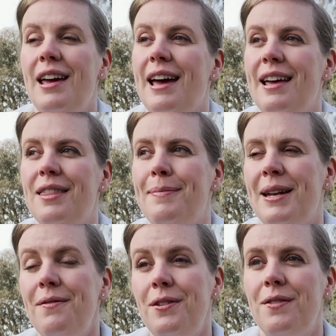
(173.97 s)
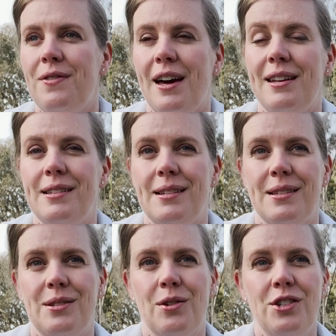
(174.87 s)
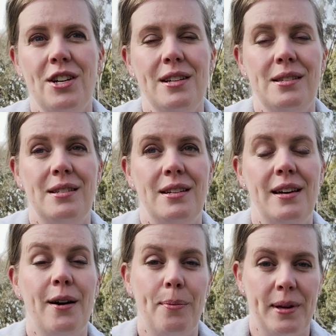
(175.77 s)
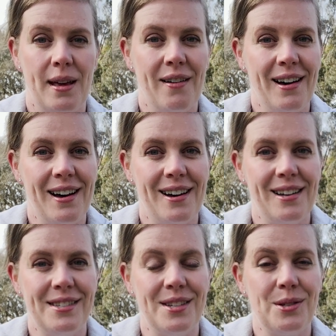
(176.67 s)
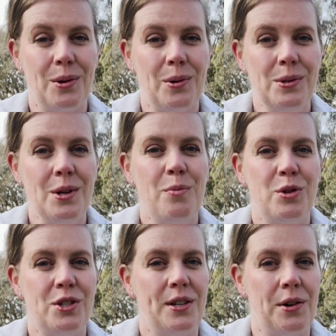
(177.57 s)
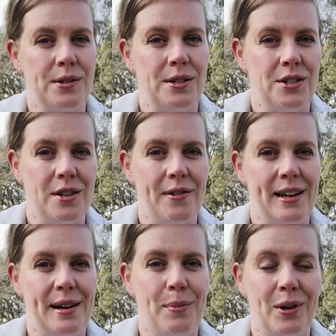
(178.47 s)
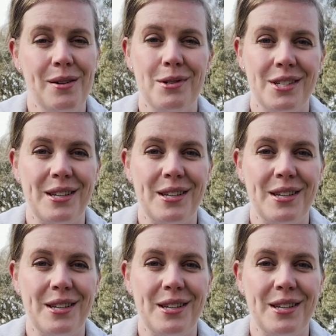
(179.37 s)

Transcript: And the benefit of that is it's not just helping our hearts, it's also pushing oxygen around our body, which is